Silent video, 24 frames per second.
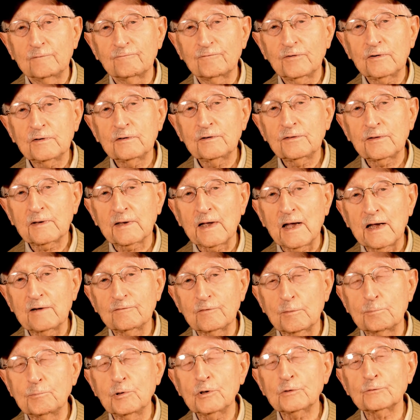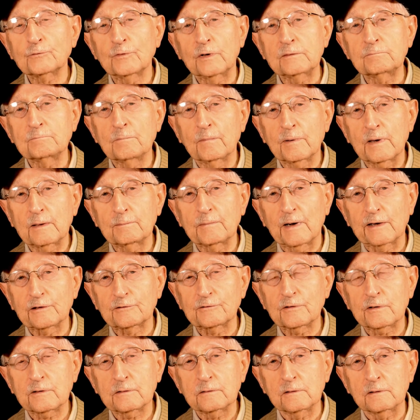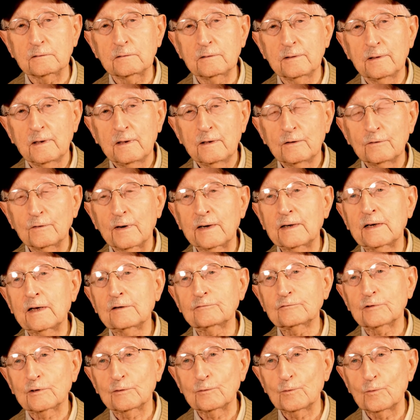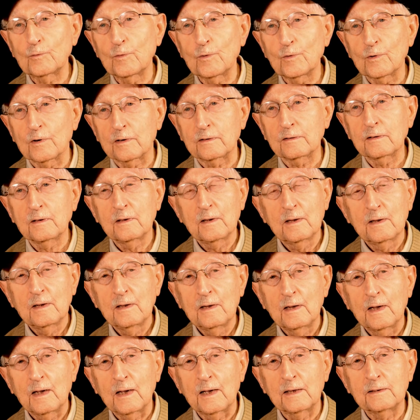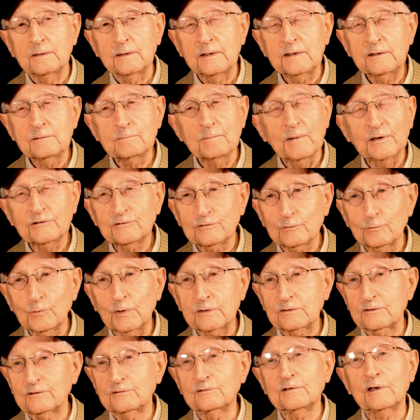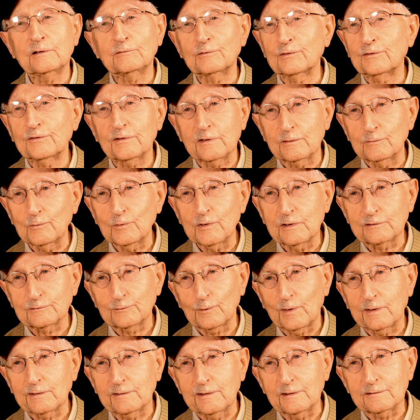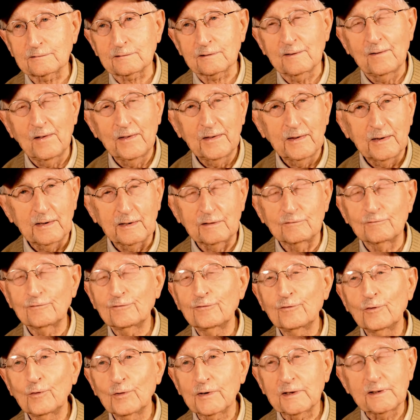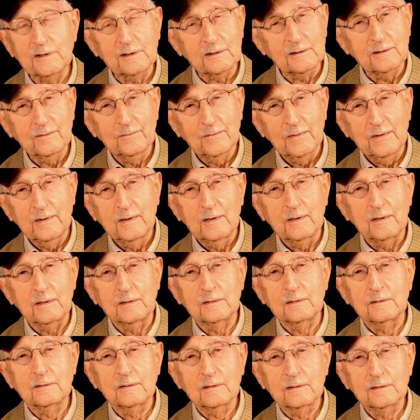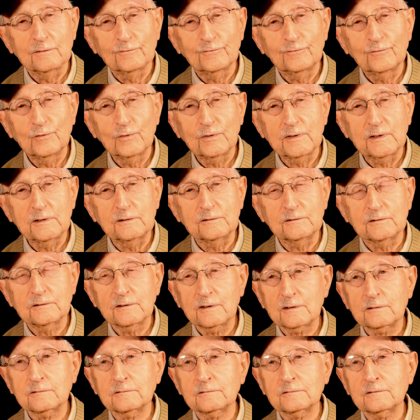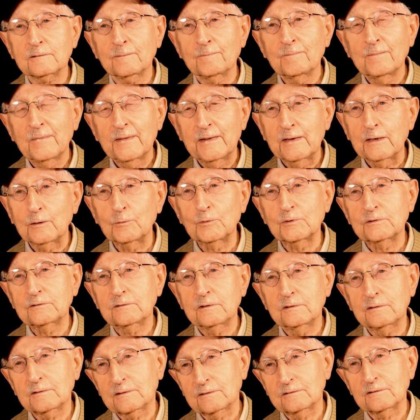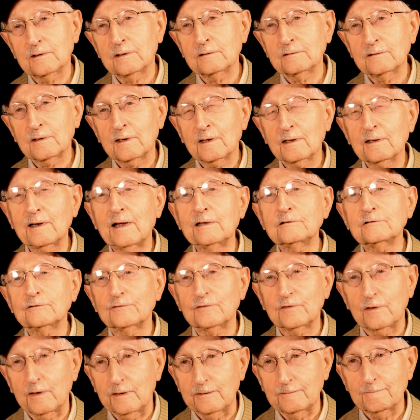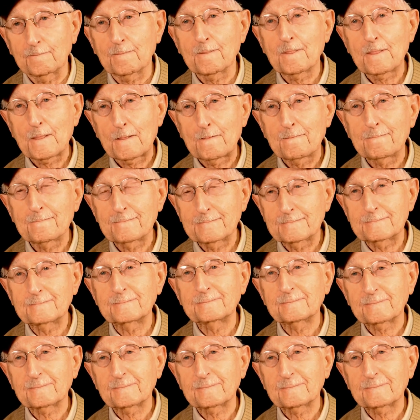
for anything, I have a book written by my colonel right after the war, and he mentioned what the secret thing was. So I guess in 46, it was still classified. Okay.